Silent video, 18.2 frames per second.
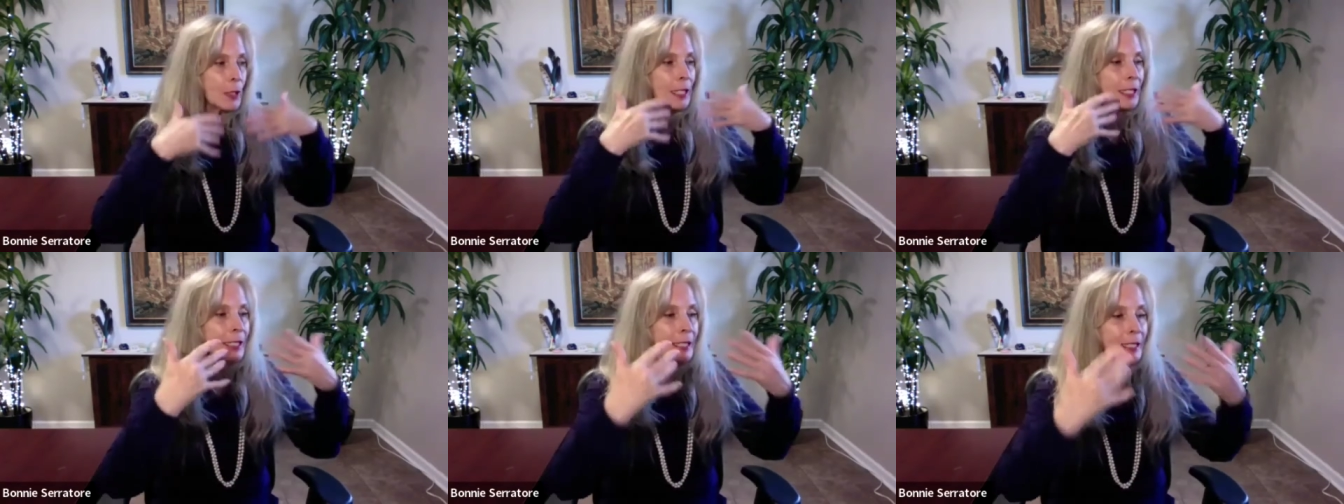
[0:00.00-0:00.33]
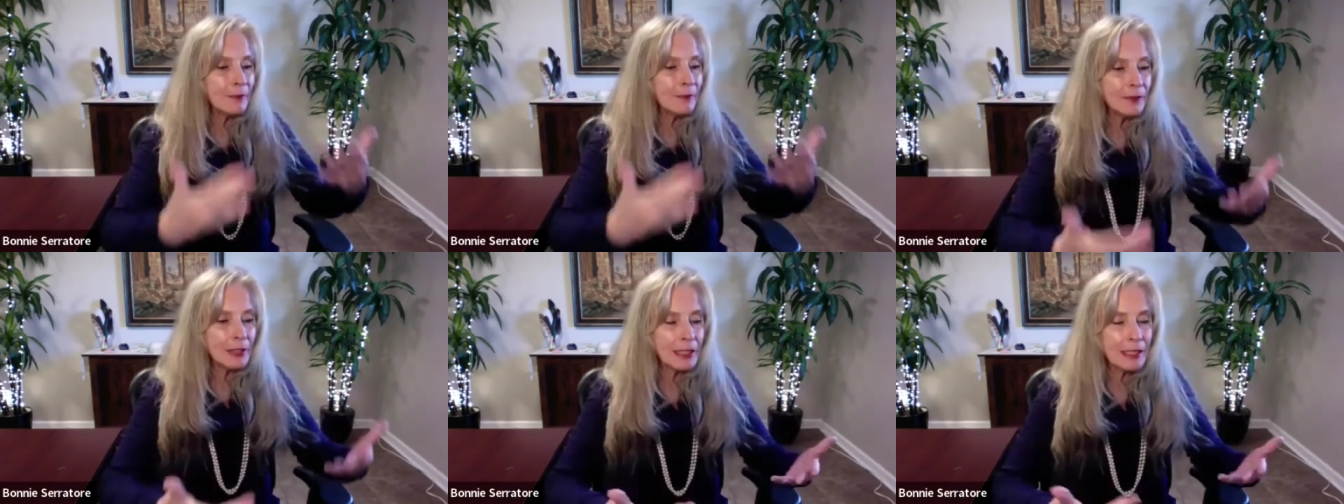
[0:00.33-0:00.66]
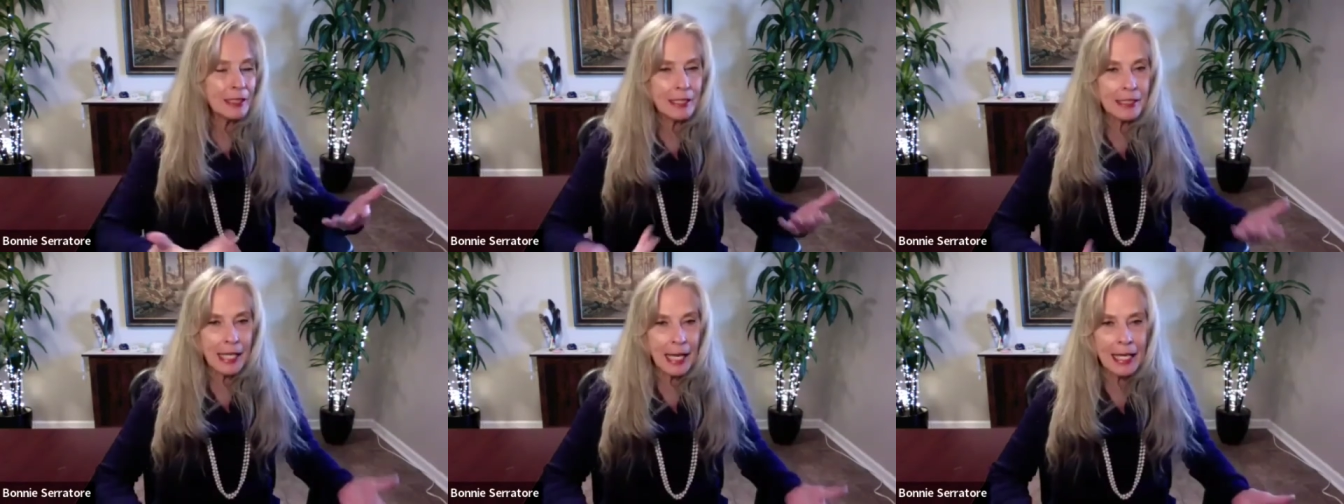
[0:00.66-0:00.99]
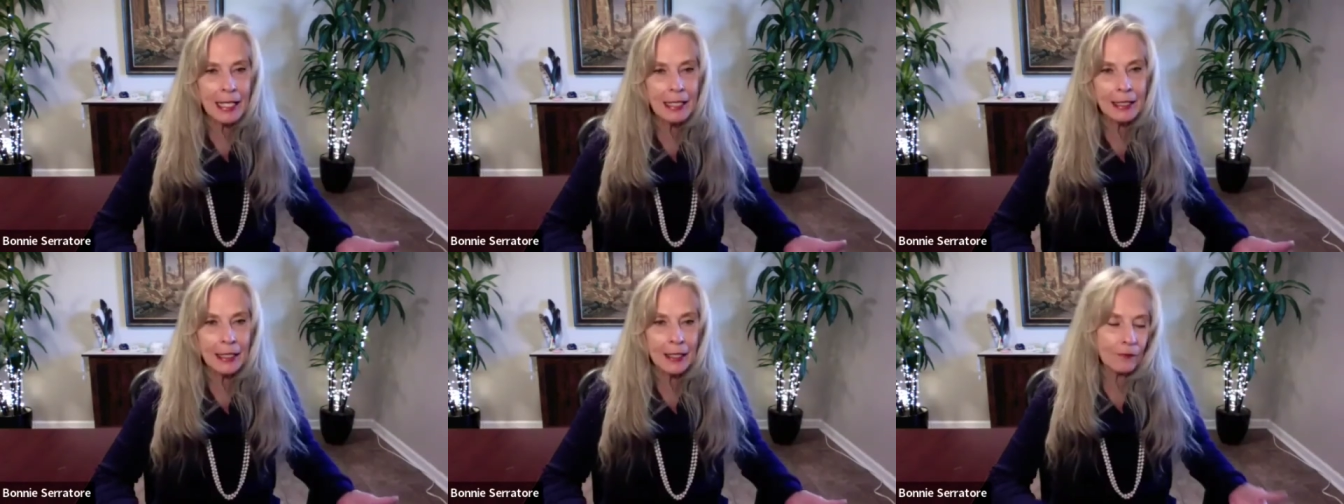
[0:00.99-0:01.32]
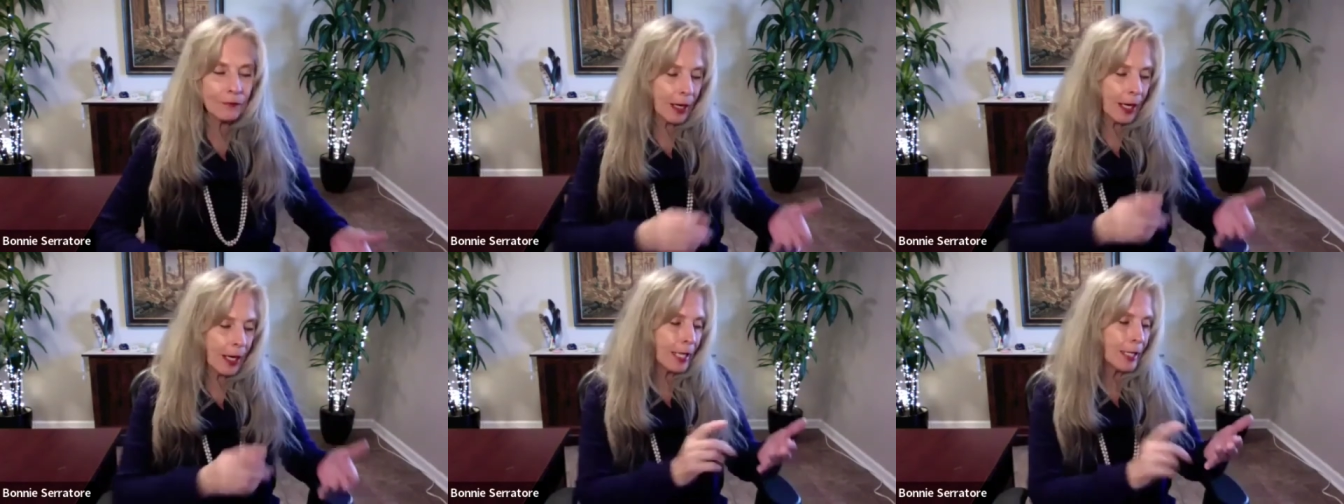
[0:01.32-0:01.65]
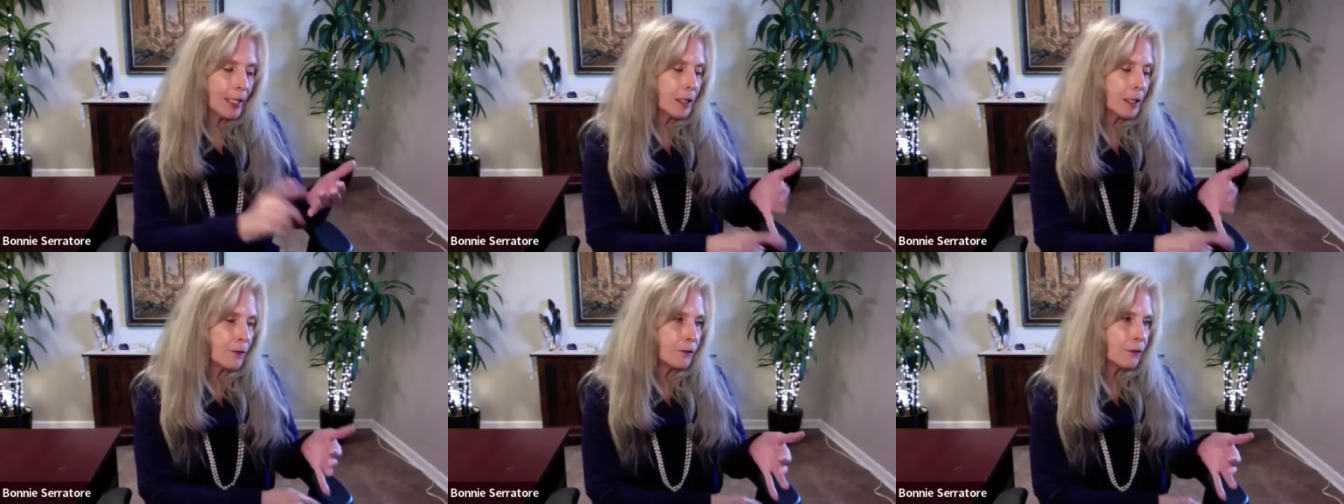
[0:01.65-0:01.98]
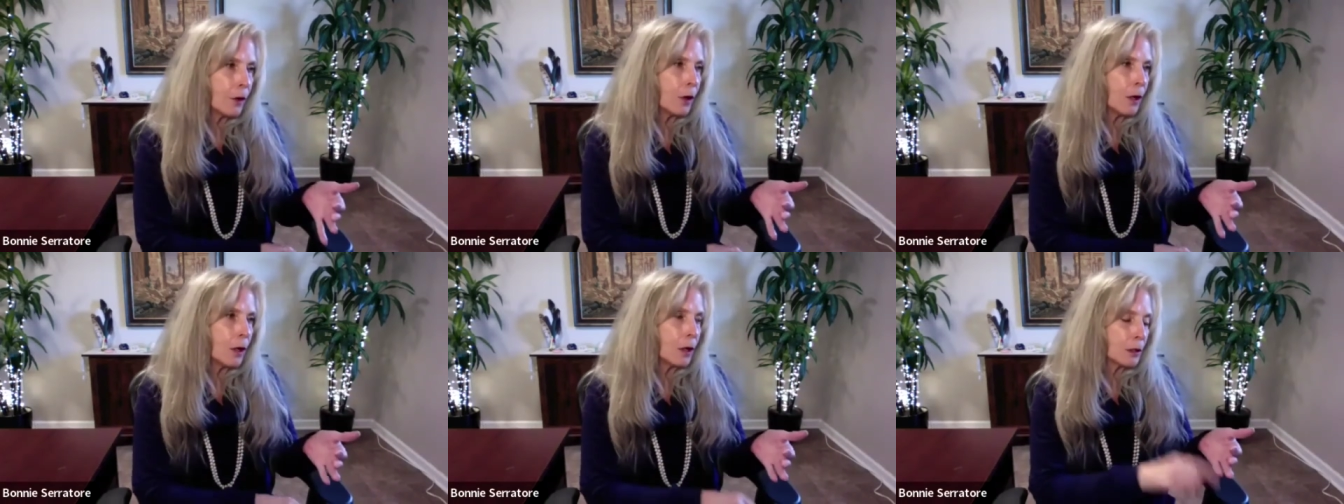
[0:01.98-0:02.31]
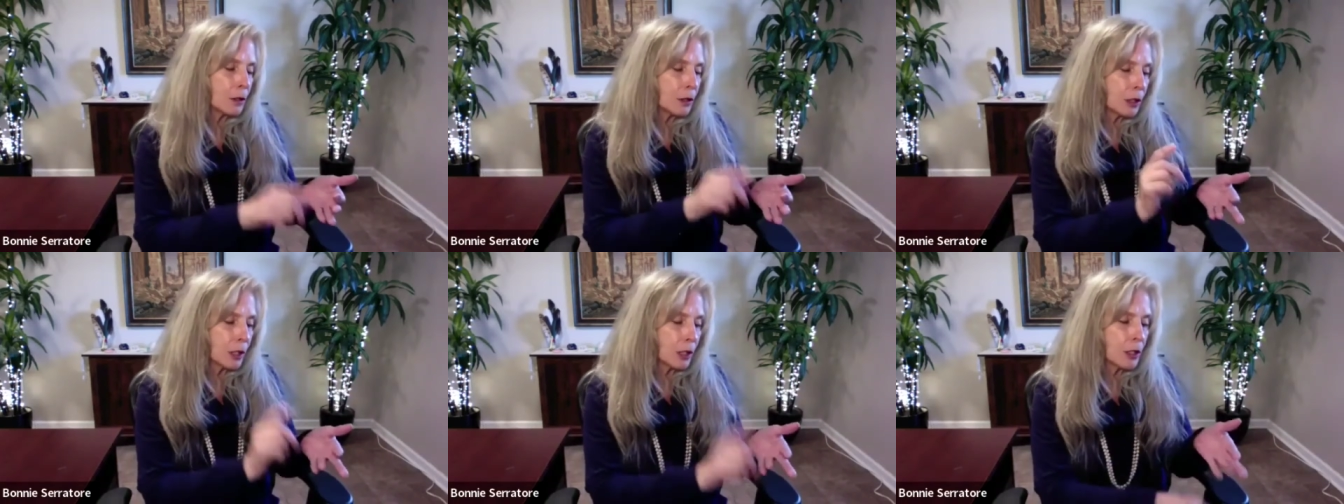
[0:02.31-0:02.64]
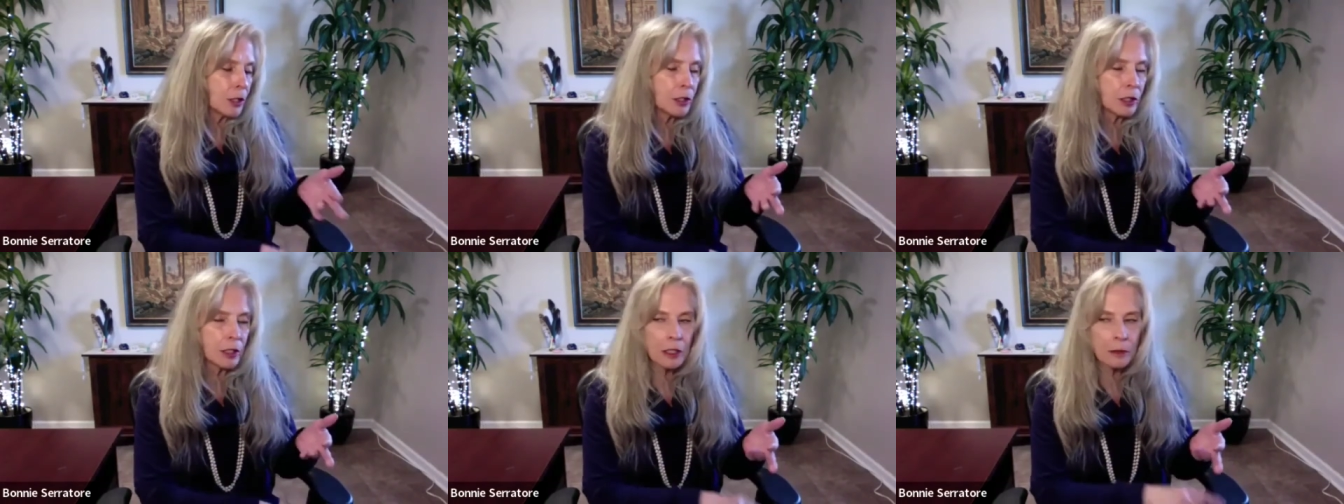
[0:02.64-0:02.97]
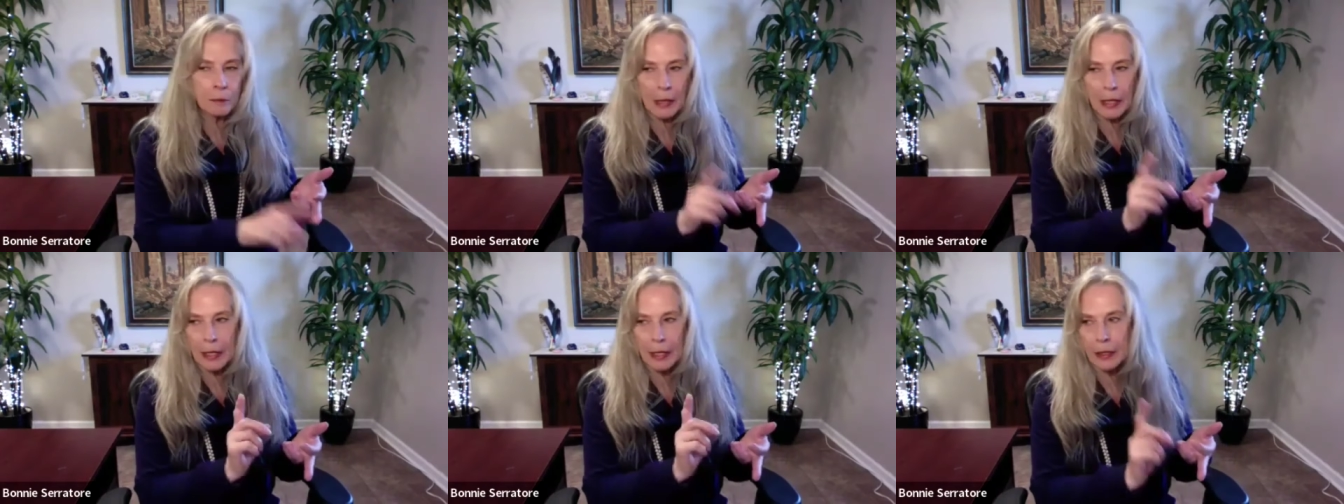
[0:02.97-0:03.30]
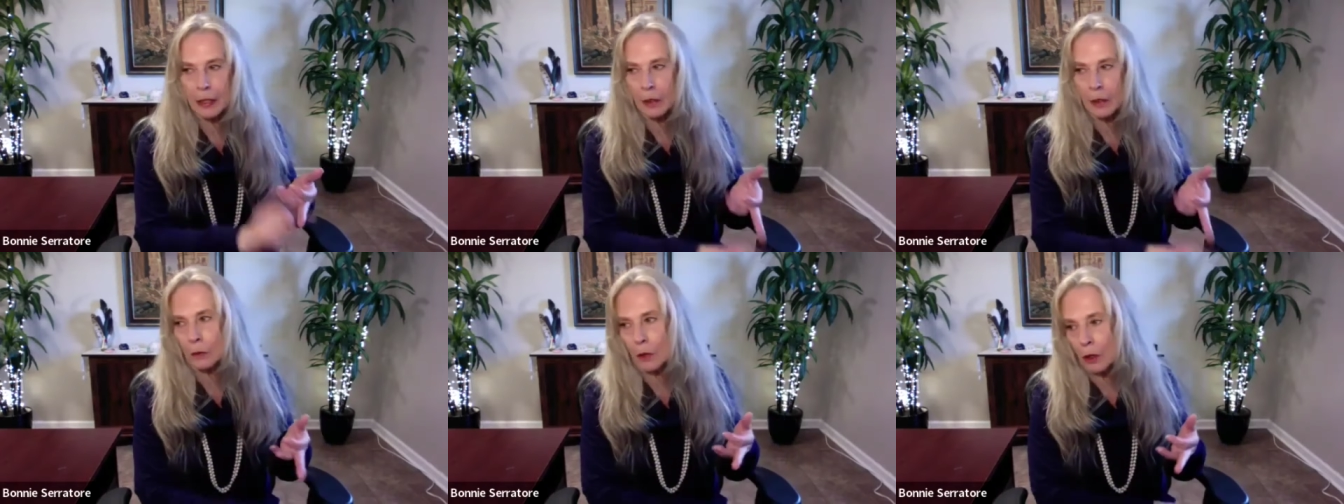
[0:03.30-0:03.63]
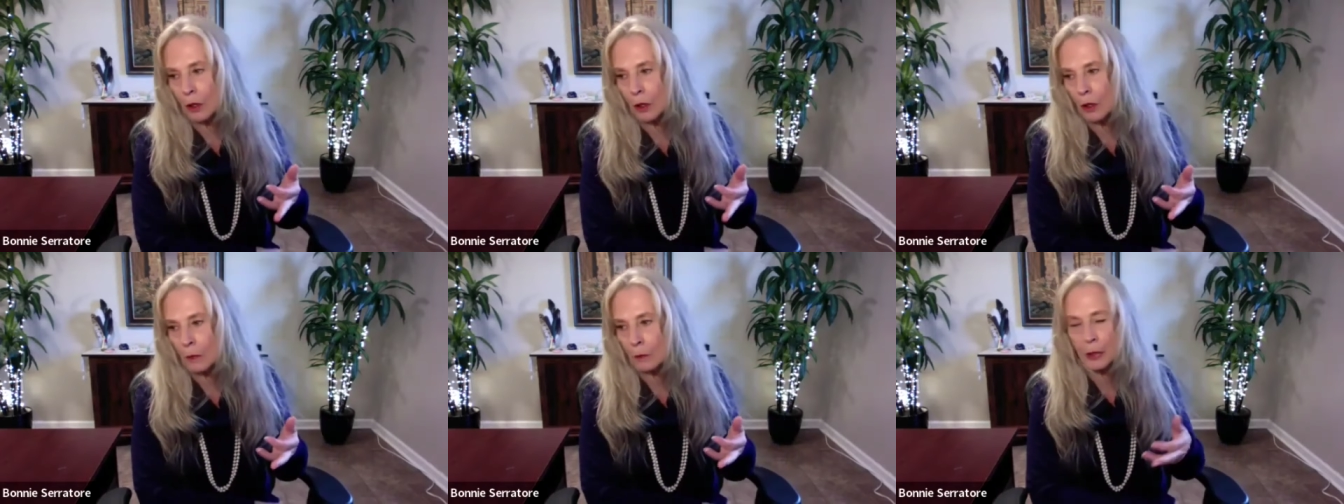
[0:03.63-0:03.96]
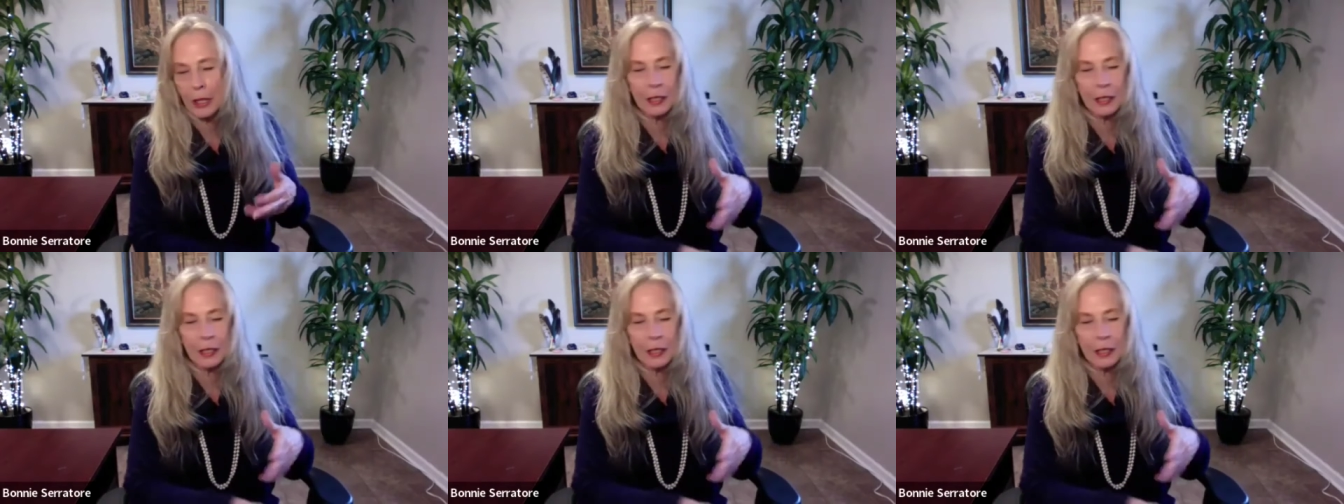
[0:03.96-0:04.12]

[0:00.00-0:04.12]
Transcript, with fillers: that we live in daily, finding fault, judging, making wrong,